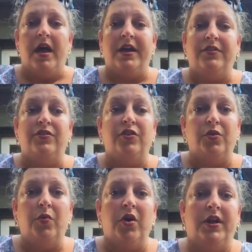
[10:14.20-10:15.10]
I
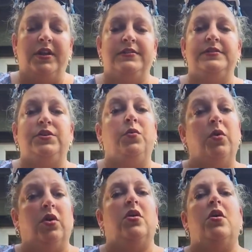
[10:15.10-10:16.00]
do want us to
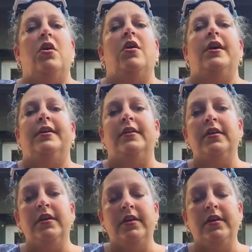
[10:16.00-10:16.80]
work on